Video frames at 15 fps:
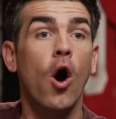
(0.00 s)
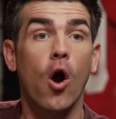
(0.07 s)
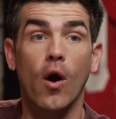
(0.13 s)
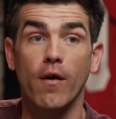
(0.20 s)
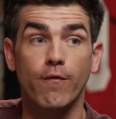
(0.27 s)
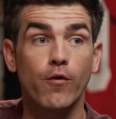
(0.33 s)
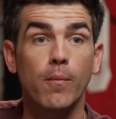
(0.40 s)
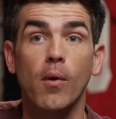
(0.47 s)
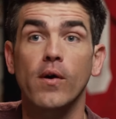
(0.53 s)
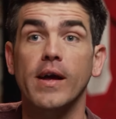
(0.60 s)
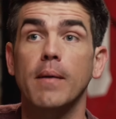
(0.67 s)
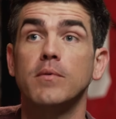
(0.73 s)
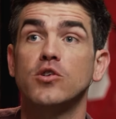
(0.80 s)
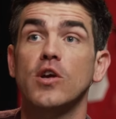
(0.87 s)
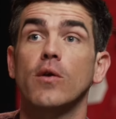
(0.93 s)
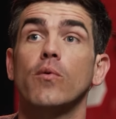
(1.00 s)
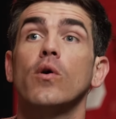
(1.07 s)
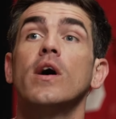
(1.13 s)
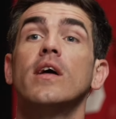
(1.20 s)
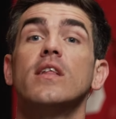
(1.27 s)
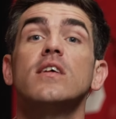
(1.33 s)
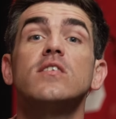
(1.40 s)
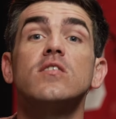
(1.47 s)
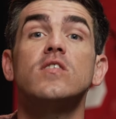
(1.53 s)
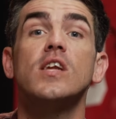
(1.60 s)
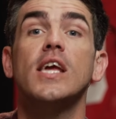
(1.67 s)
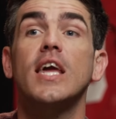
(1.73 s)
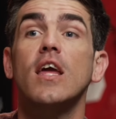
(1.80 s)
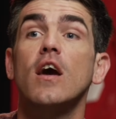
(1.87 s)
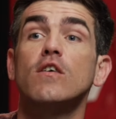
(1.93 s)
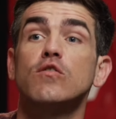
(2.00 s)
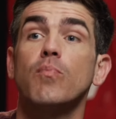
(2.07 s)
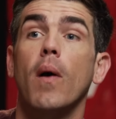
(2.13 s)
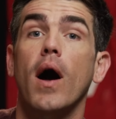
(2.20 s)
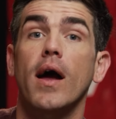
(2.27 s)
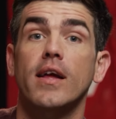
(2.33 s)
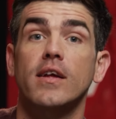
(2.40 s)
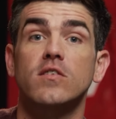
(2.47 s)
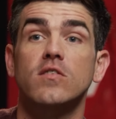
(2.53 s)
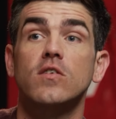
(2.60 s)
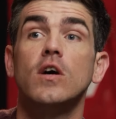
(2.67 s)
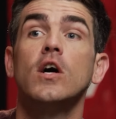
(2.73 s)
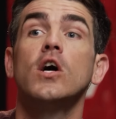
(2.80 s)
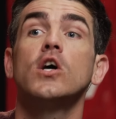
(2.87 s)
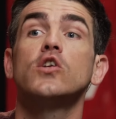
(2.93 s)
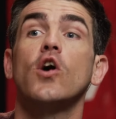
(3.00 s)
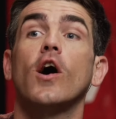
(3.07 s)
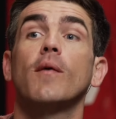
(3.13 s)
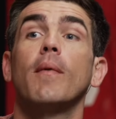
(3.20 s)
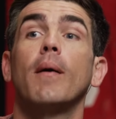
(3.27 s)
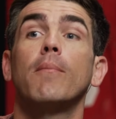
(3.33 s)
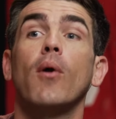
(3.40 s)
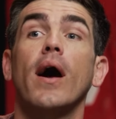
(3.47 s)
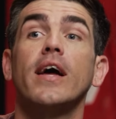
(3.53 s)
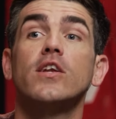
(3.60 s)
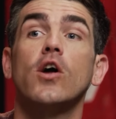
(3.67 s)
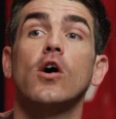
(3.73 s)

or a football game in general. This is Takeo Spikes talking about Brian